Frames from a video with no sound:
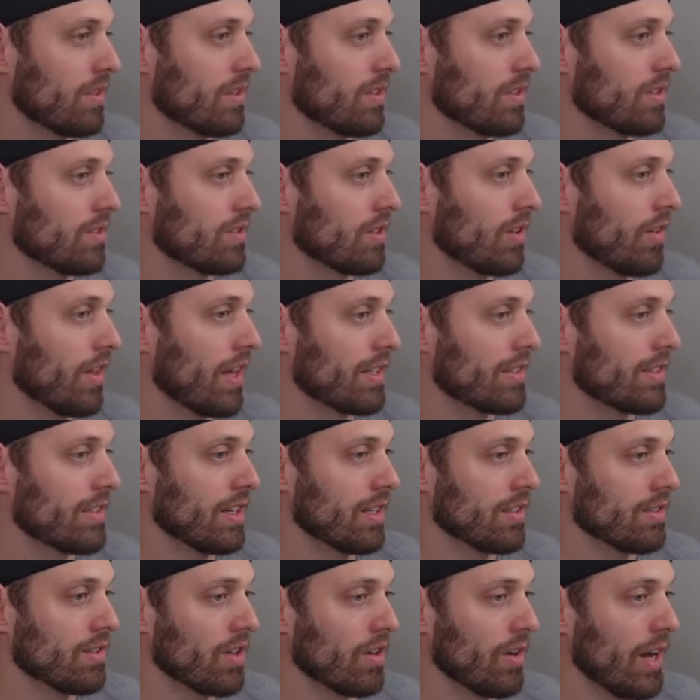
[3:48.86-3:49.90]
So that's
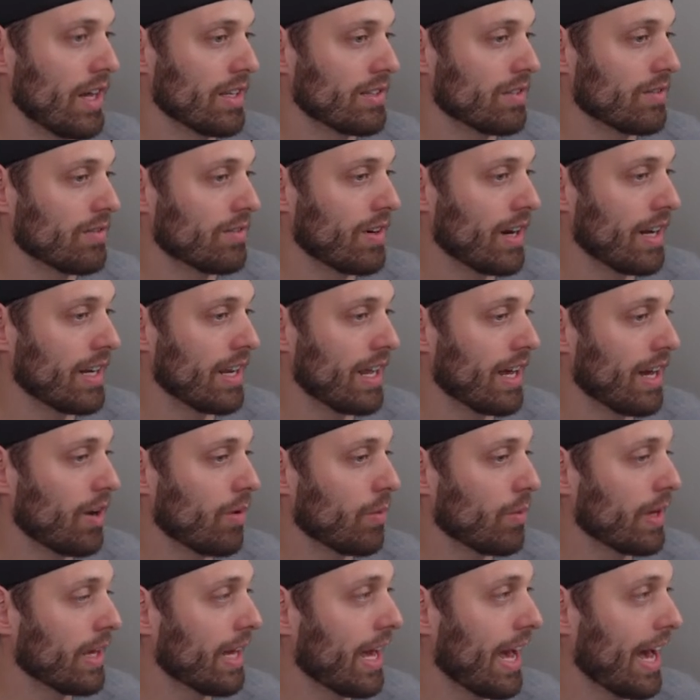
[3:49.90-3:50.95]
it. So as of right now,
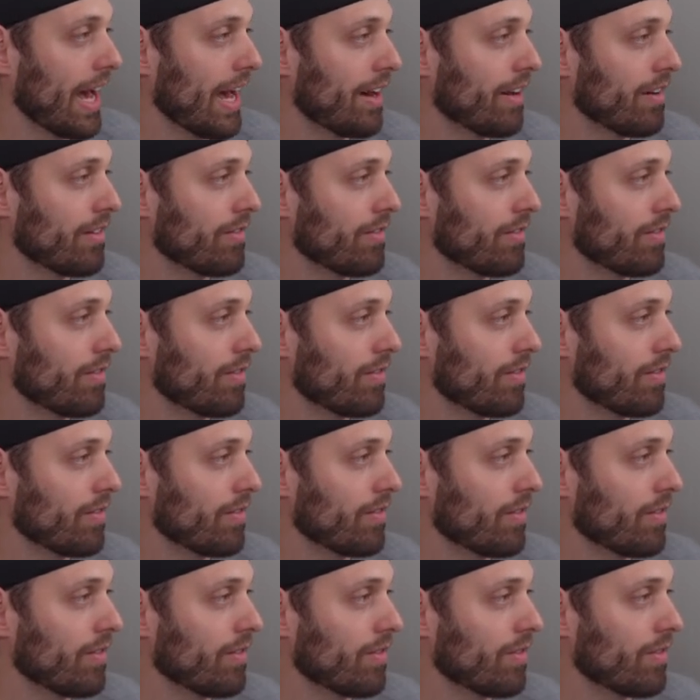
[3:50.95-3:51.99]
we have
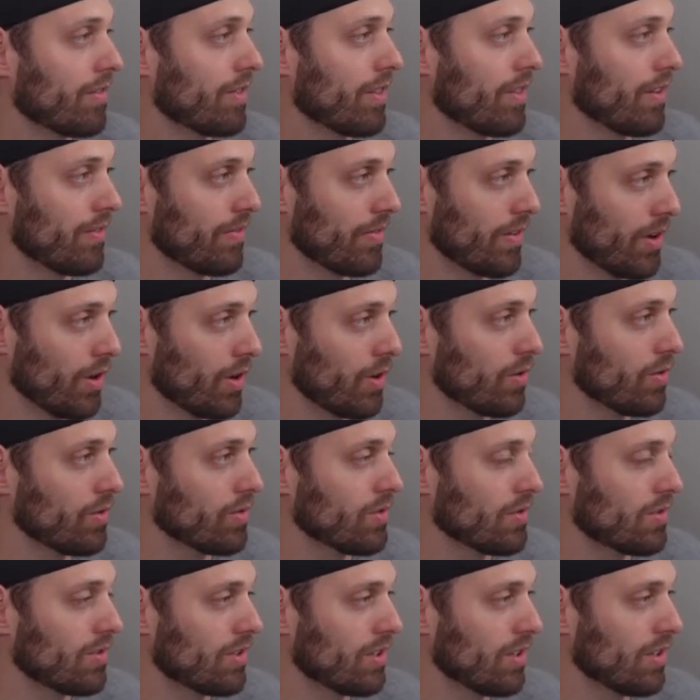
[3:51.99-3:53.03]
the phone
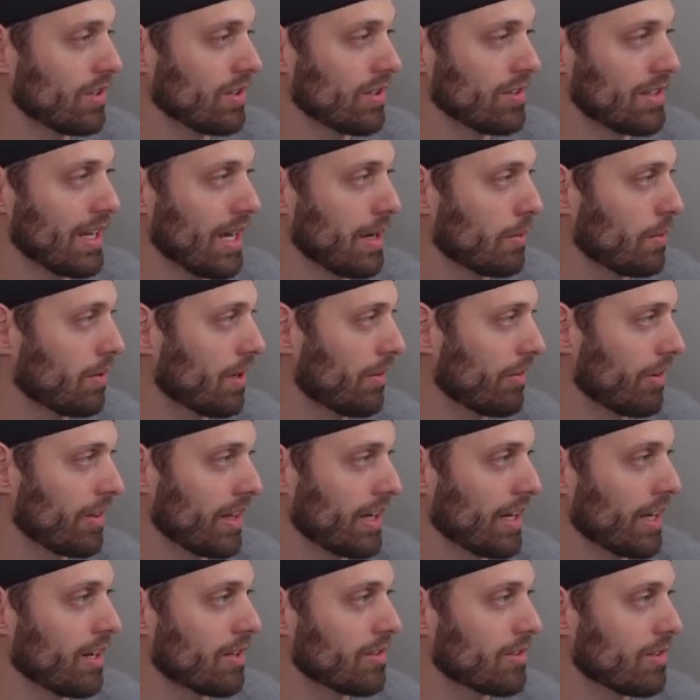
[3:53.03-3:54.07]
still on the table, everything
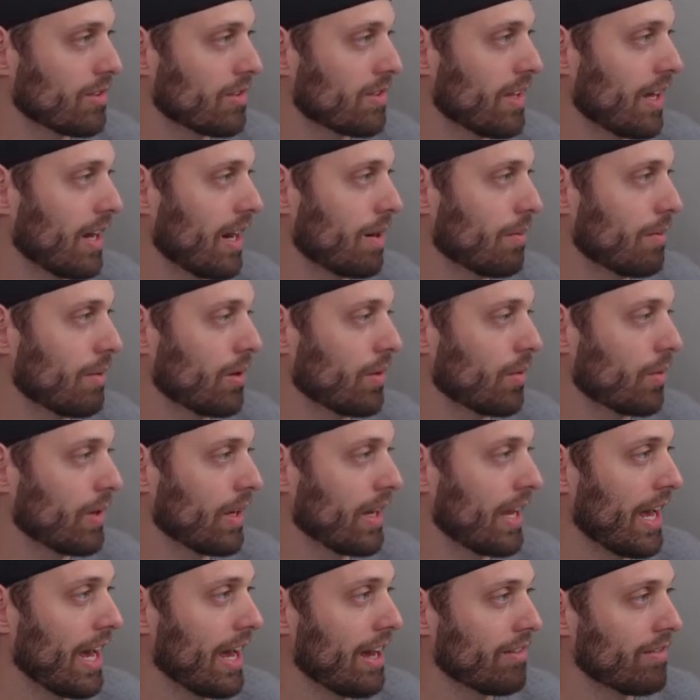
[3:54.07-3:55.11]
else is there, but we
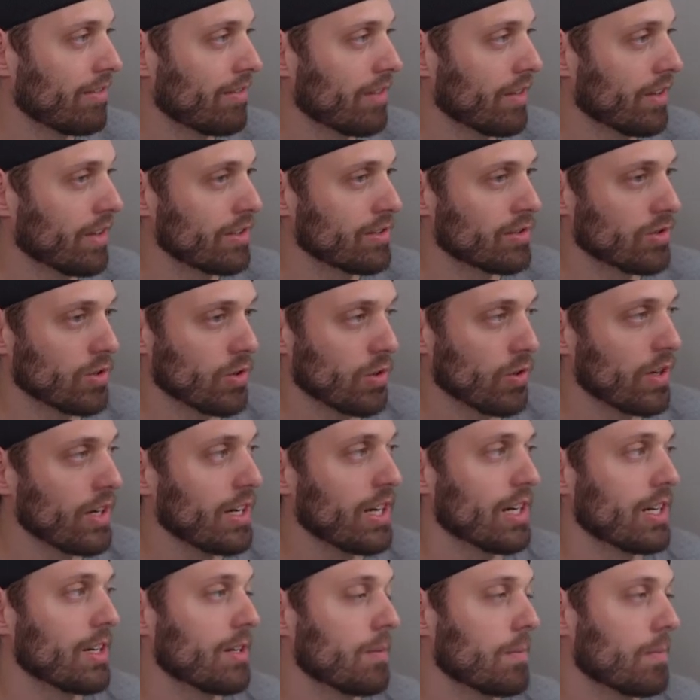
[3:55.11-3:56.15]
have the
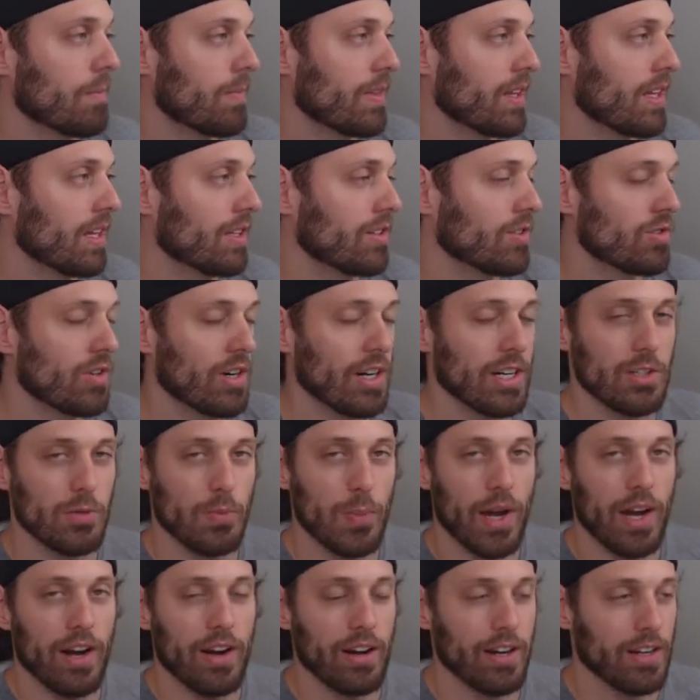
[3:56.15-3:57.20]
screen is
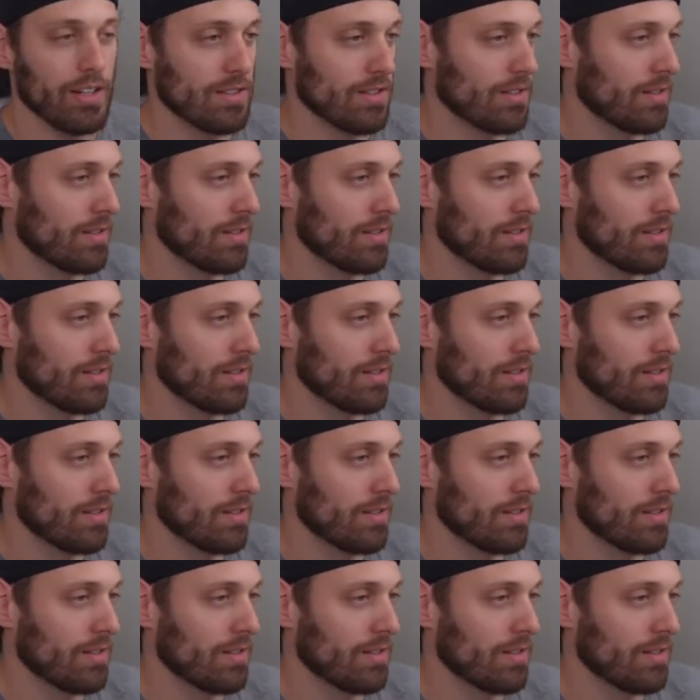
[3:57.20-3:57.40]
transparent.